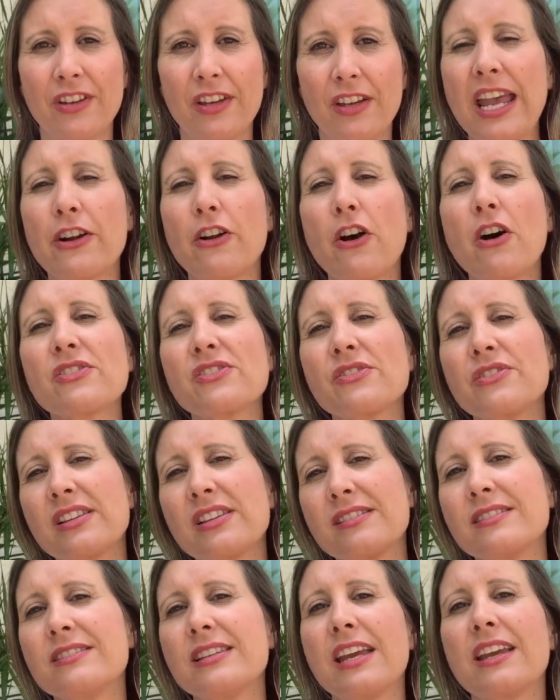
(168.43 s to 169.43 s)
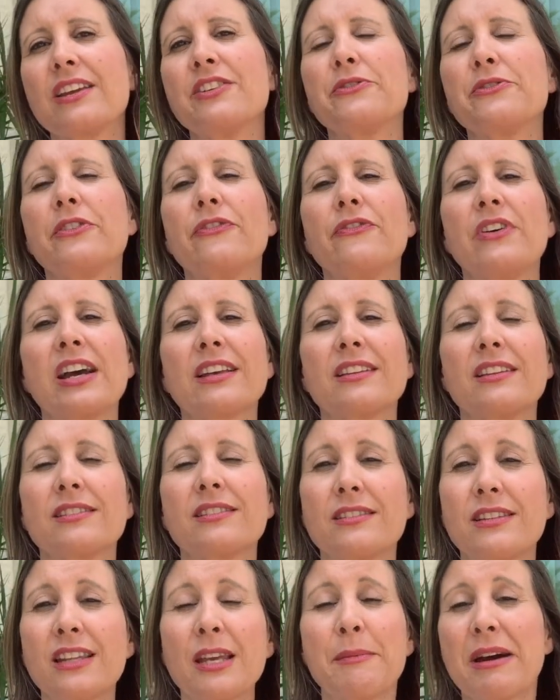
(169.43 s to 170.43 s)
It also doesn't take into effect
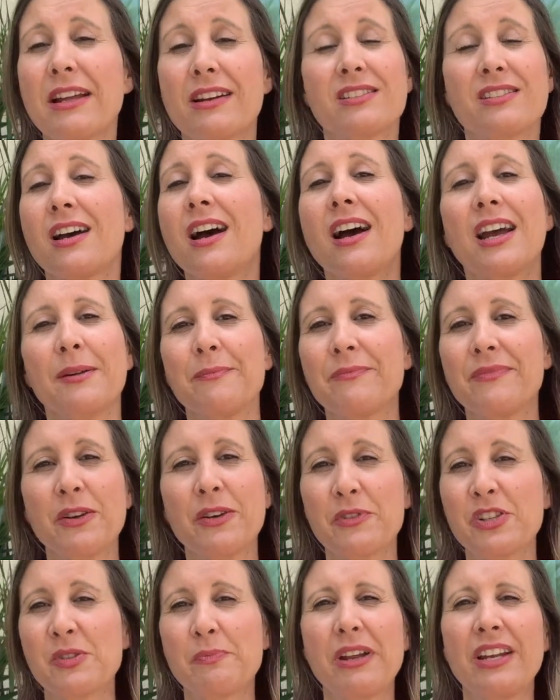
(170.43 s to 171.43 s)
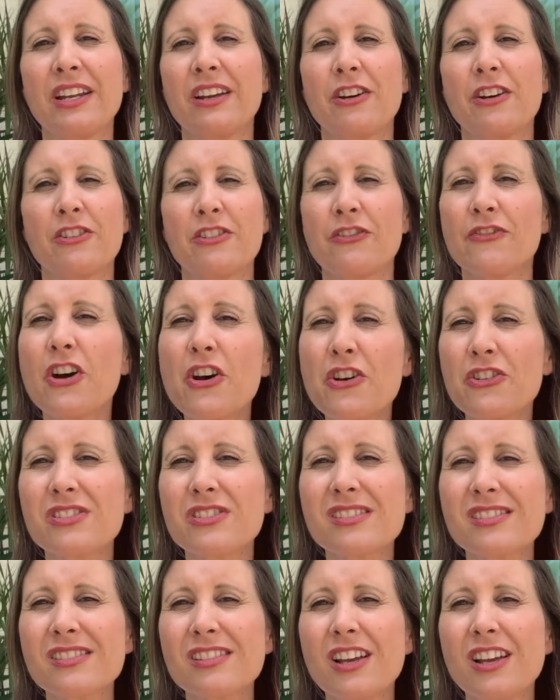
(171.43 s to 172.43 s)
the amount of time that we're spending on our phones.